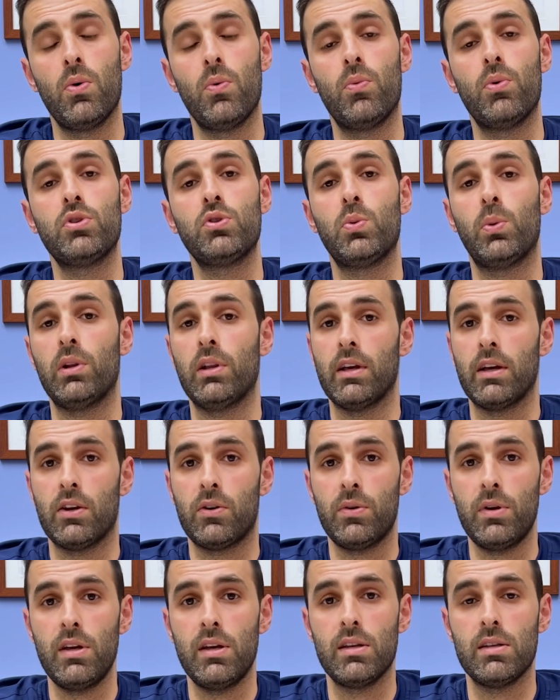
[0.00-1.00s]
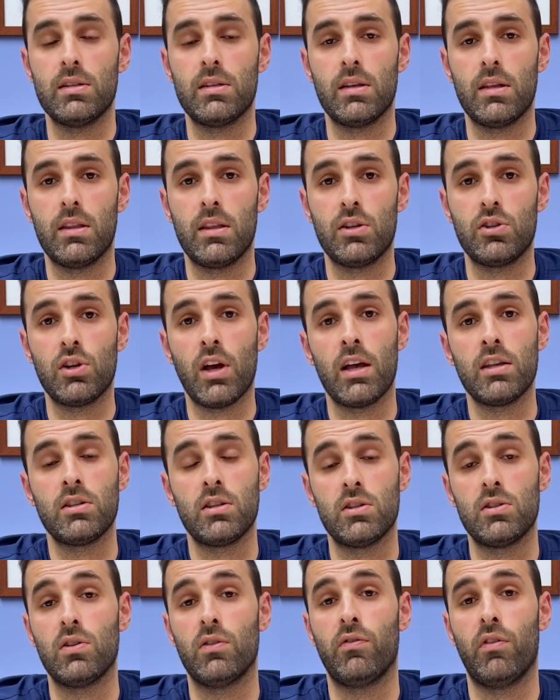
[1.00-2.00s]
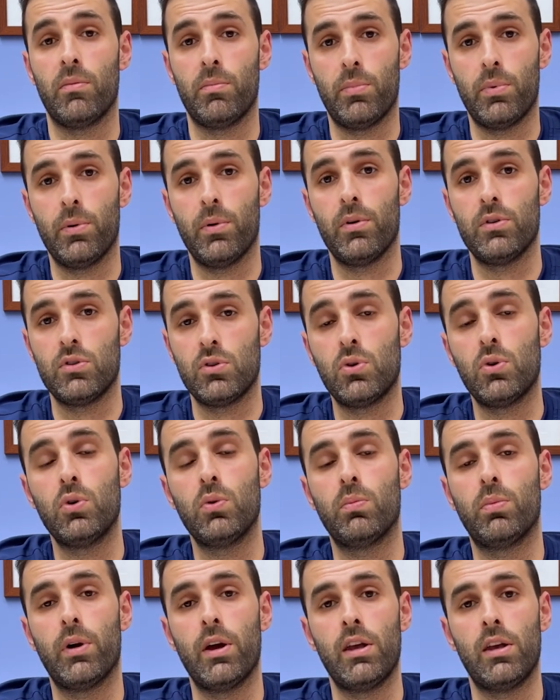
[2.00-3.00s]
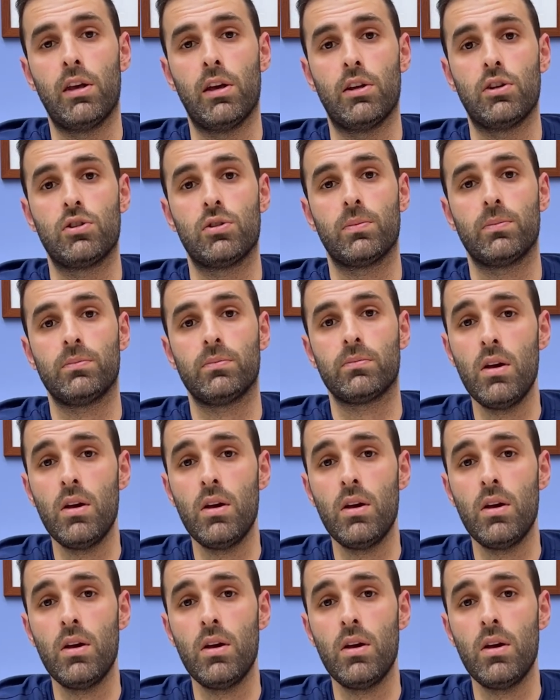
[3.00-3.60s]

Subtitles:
which will increase the chances of a screw breakage.